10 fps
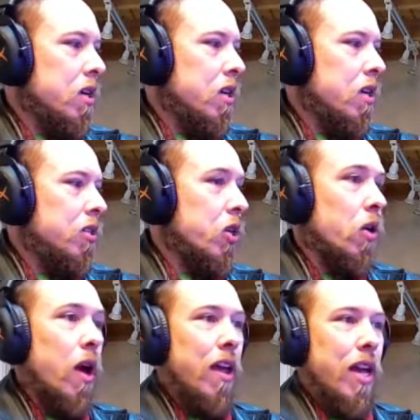
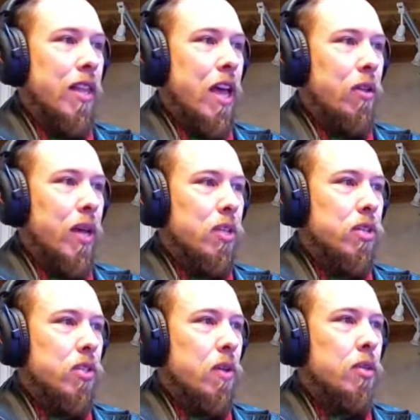So I added that
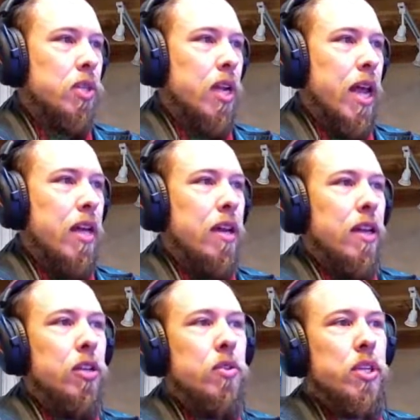location. So I'm just going to add,
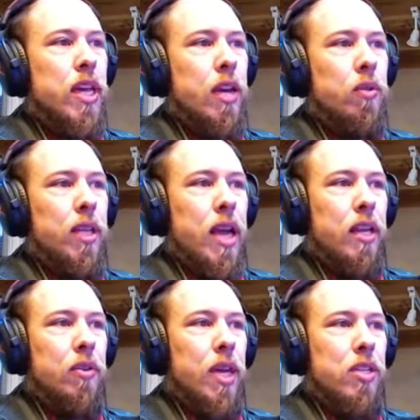usually I only
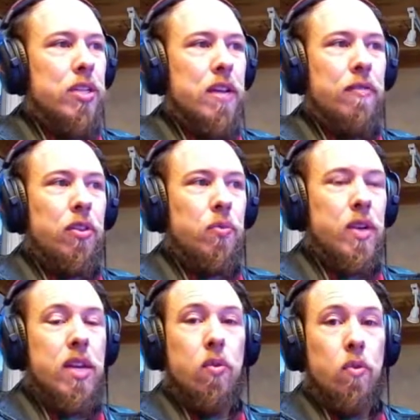add locations that have
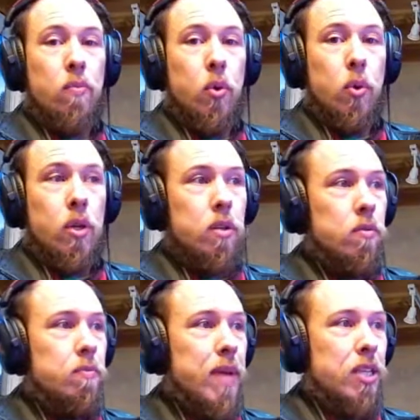3 or more
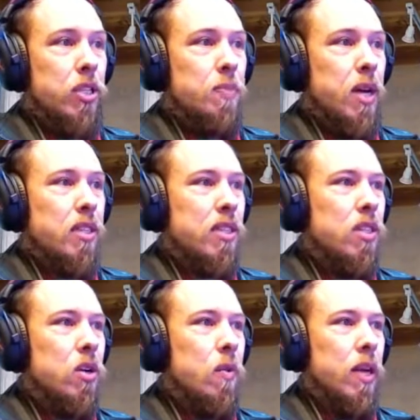matching spots because
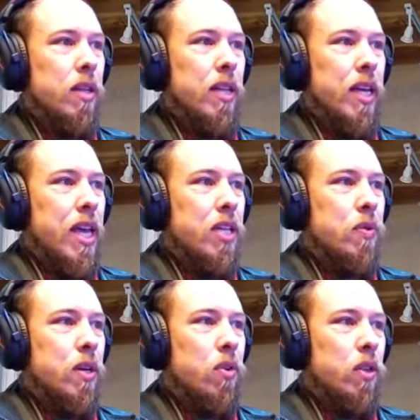you don't want to like
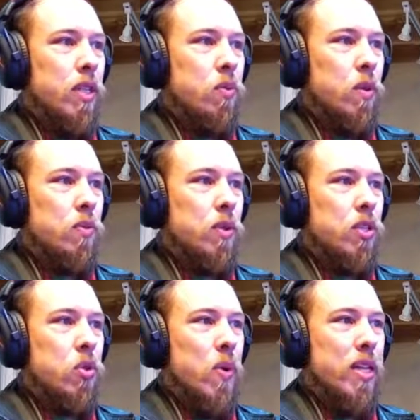enter in all these ones with
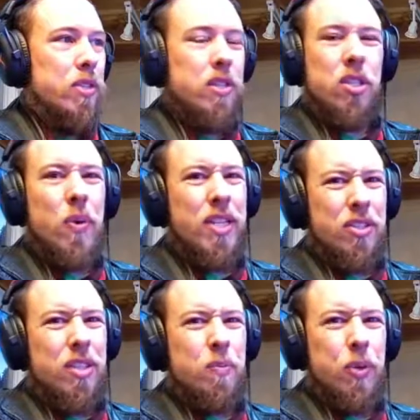2 edges. 2
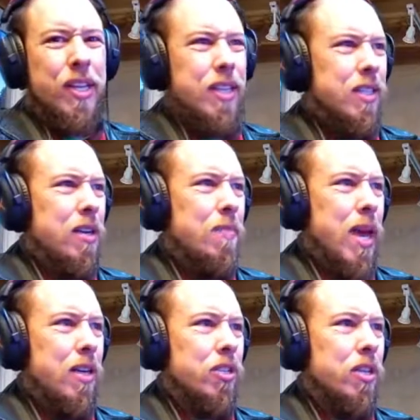edges is pretty easy to
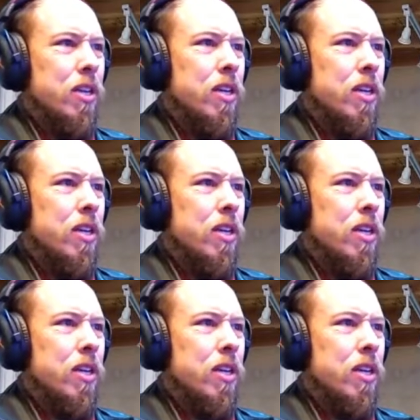match.